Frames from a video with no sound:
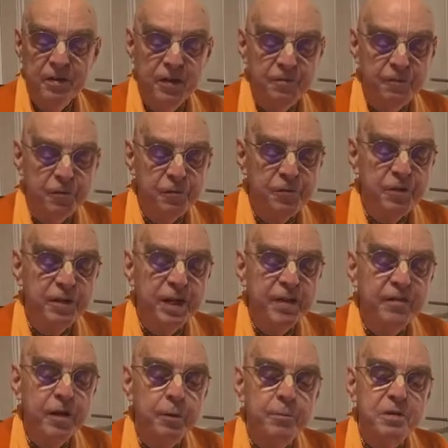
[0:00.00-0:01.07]
in
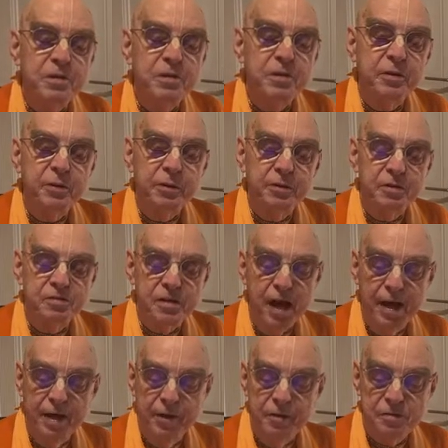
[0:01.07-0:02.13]
fulfilling their material
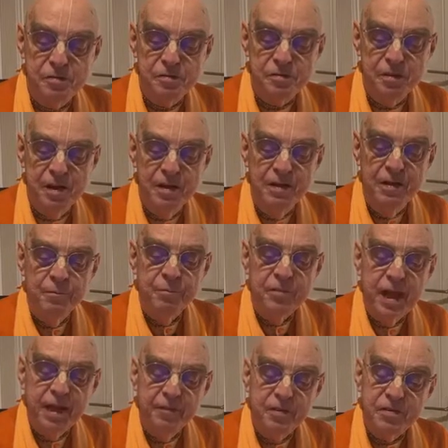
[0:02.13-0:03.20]
desires
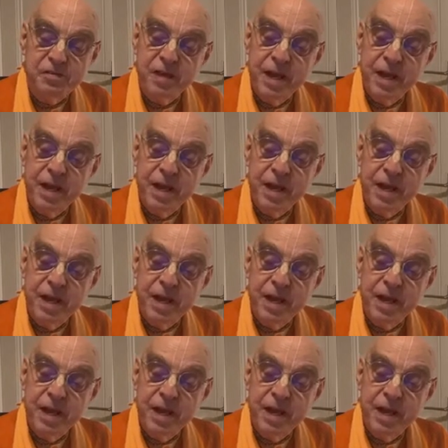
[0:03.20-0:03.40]
and at the